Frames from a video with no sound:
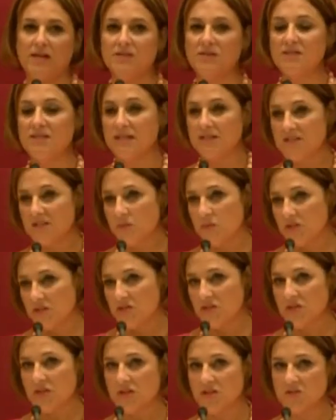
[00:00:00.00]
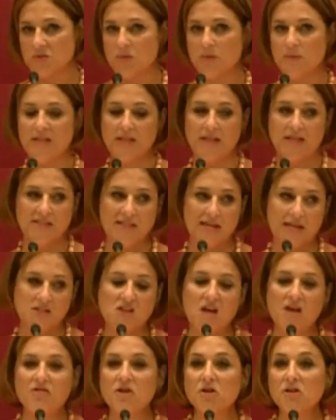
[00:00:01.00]
The Dancing with the Stars woman like takes
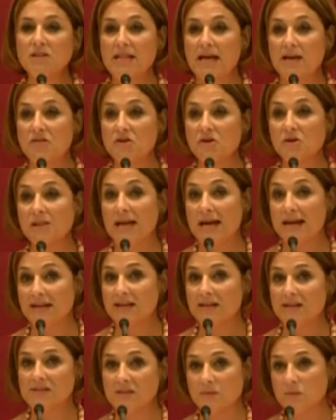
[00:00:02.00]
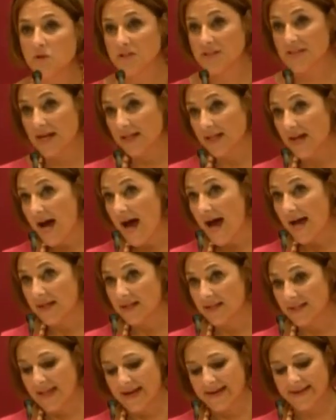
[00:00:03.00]
off her leather leggings and puts on
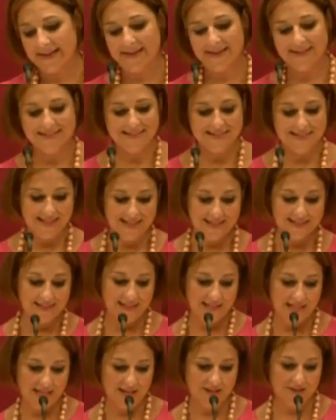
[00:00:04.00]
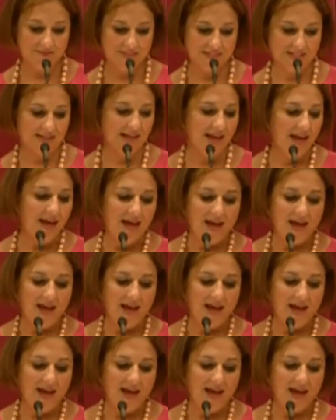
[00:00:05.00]
cotton leggings and like leaves, and